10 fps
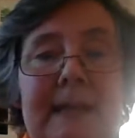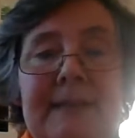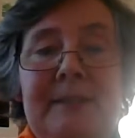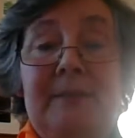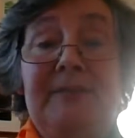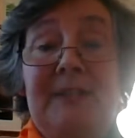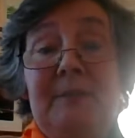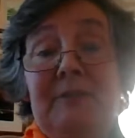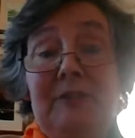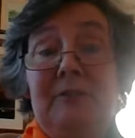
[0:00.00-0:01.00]
So if some
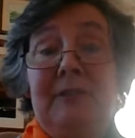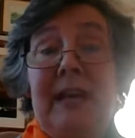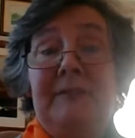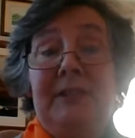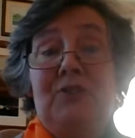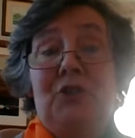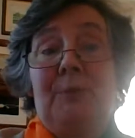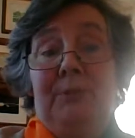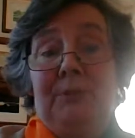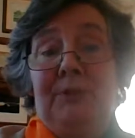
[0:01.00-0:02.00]
of you are having
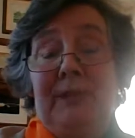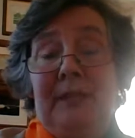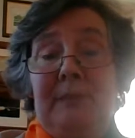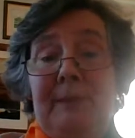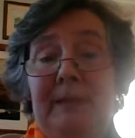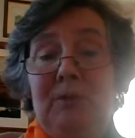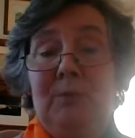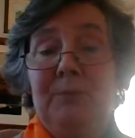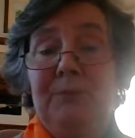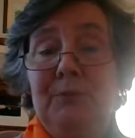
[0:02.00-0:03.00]
trouble thinking about your
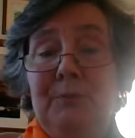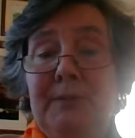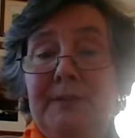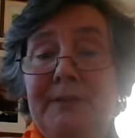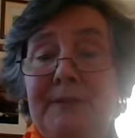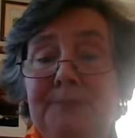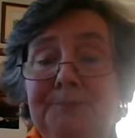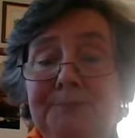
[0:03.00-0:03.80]
performance,